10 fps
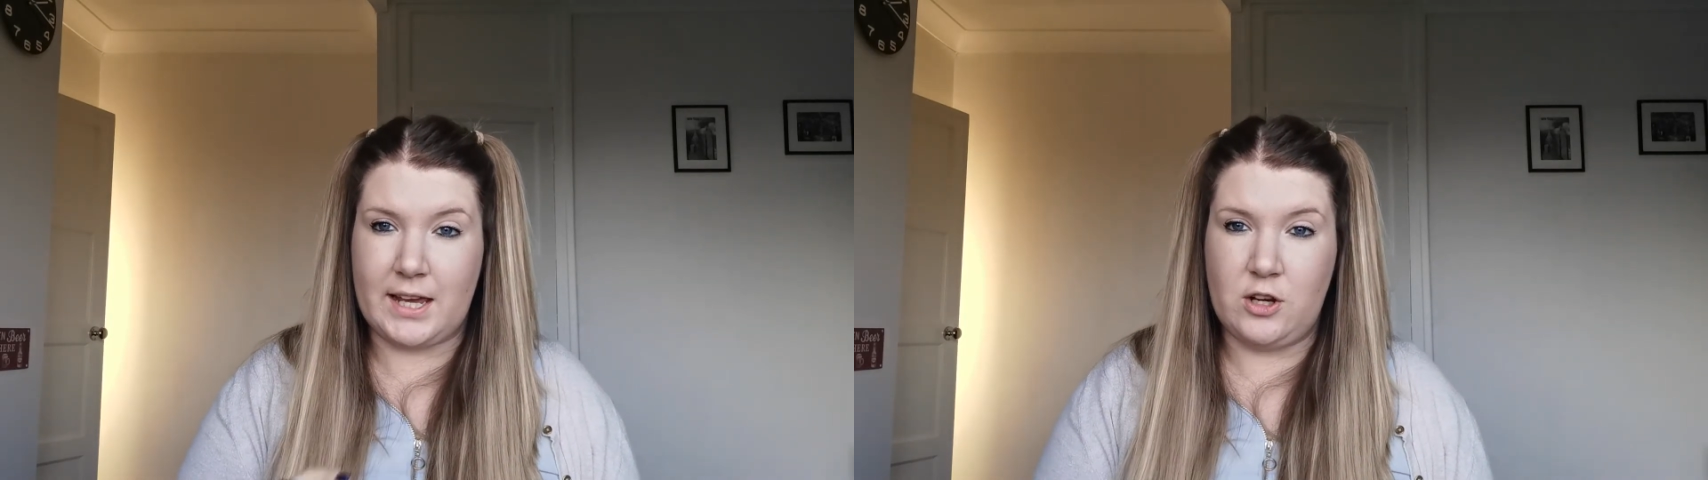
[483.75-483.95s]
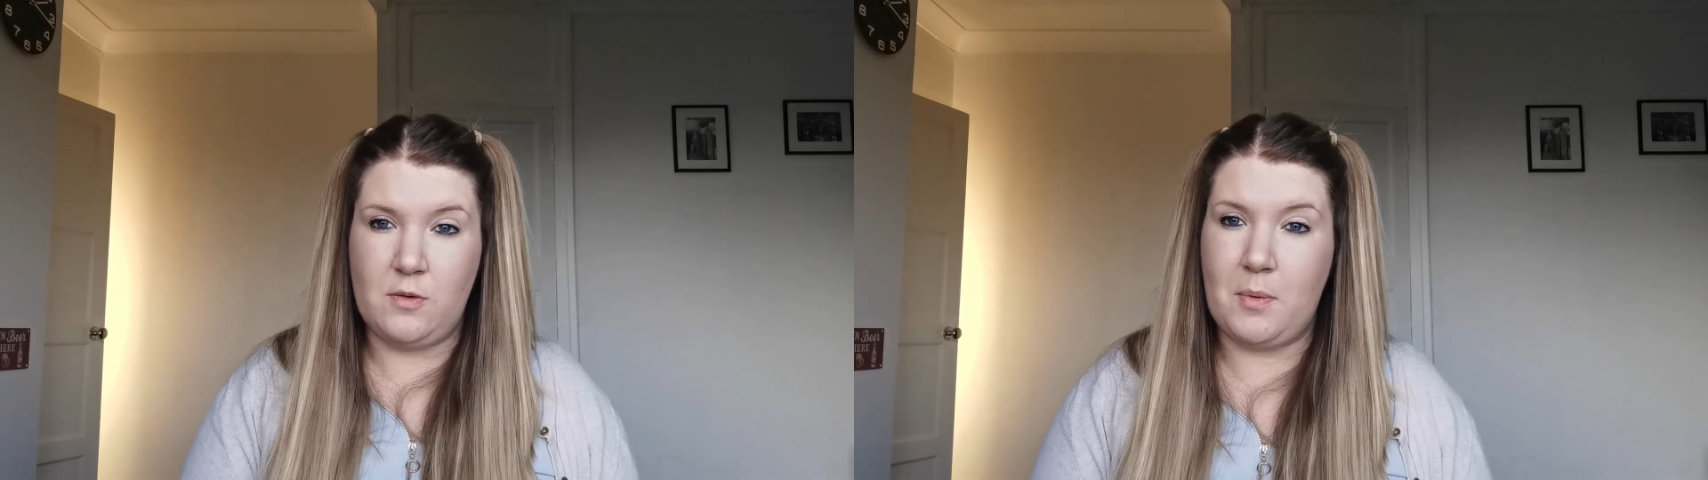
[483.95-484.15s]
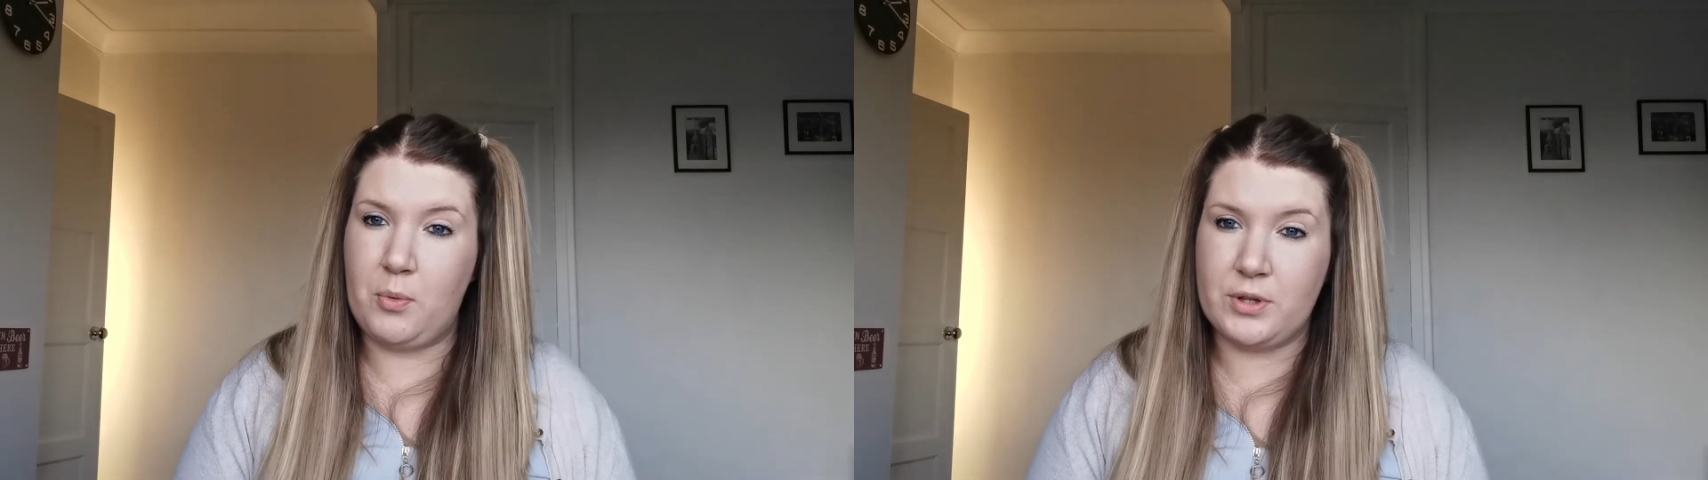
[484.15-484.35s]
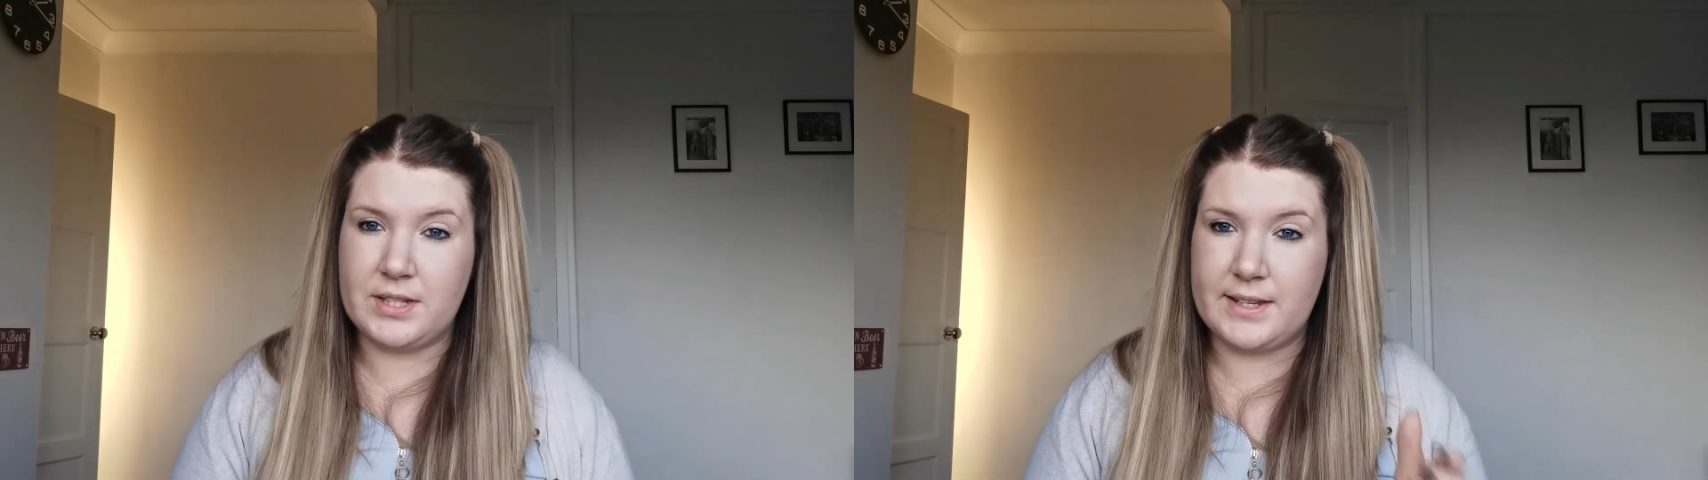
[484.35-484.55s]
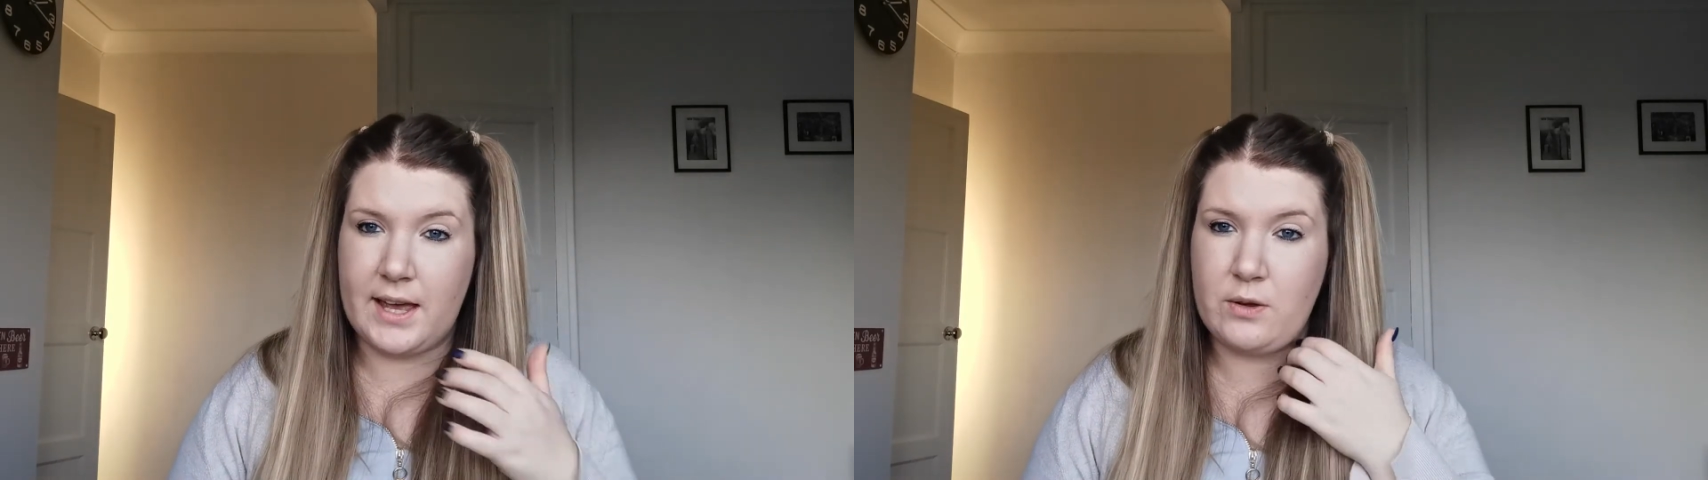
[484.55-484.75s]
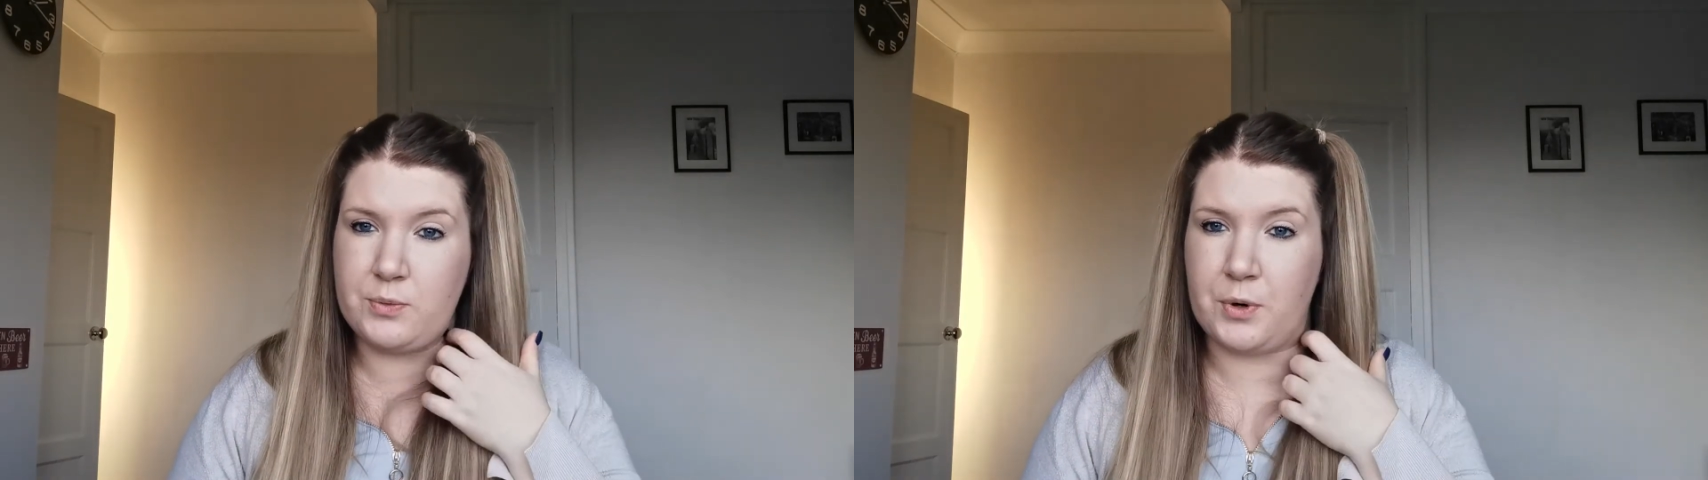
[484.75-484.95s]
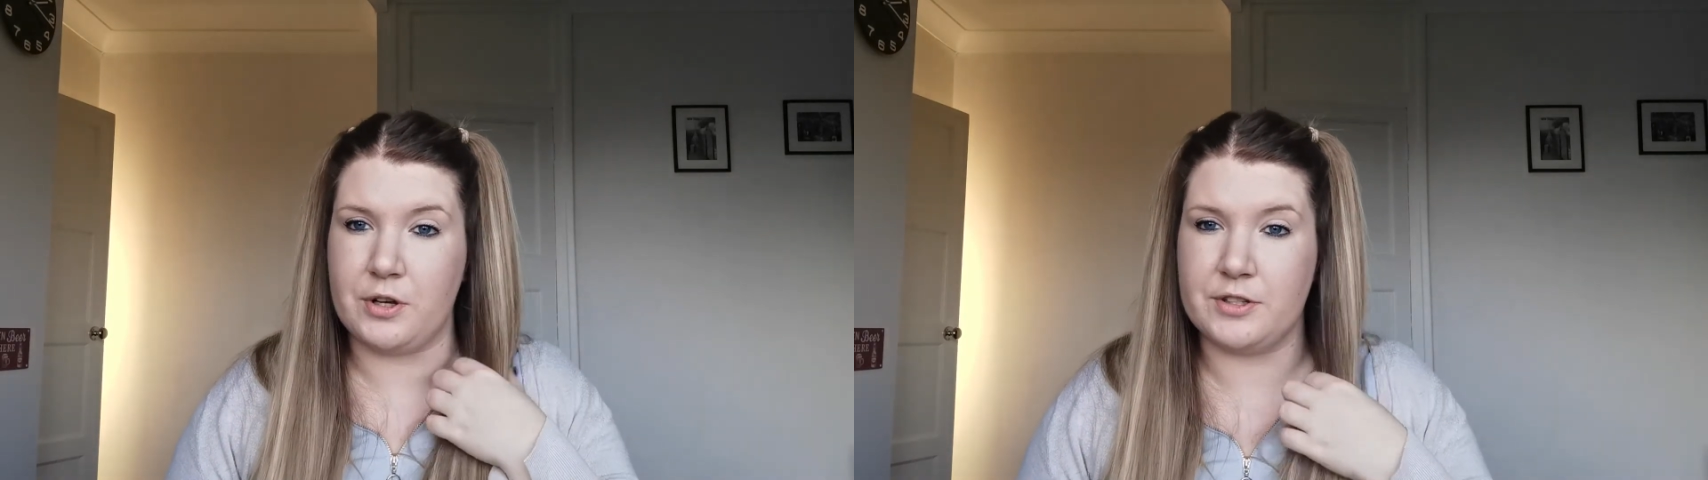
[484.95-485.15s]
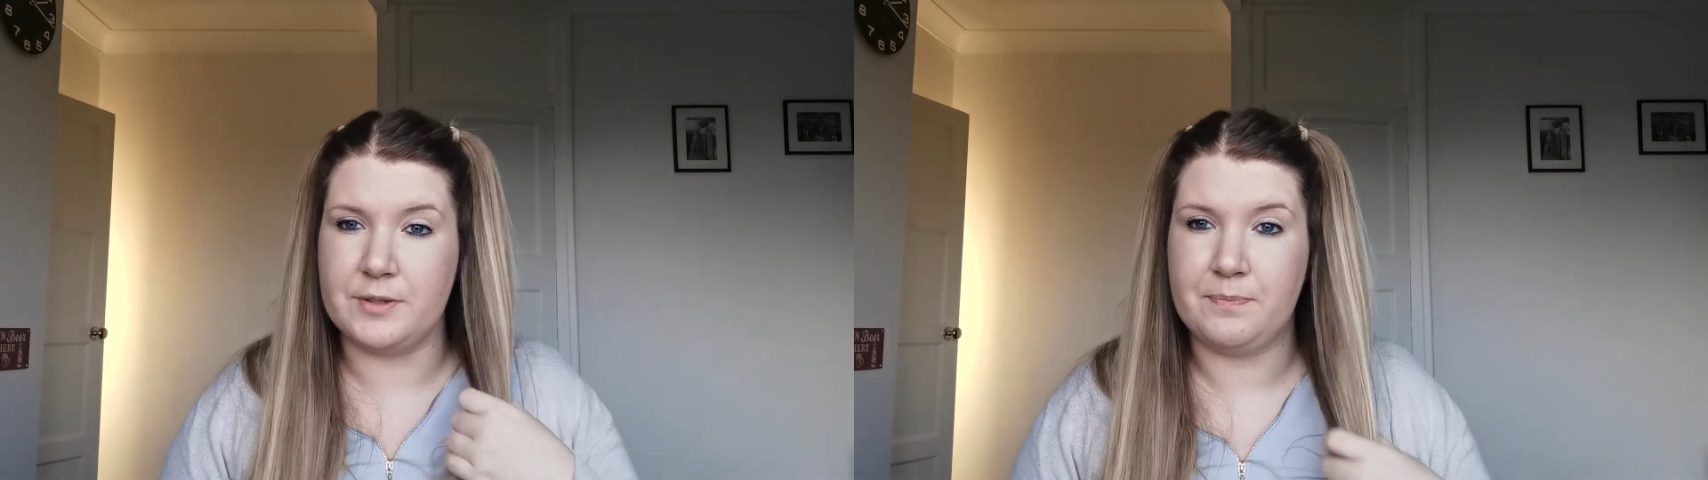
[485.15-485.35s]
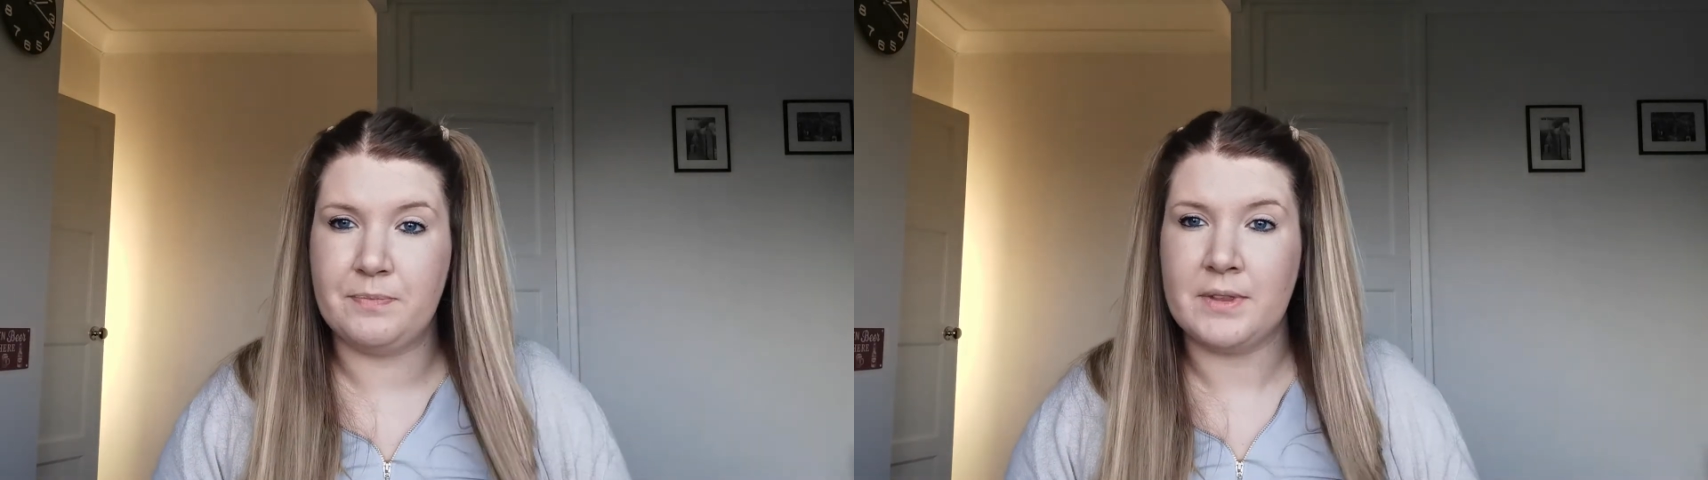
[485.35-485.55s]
Can you remember what the sound was?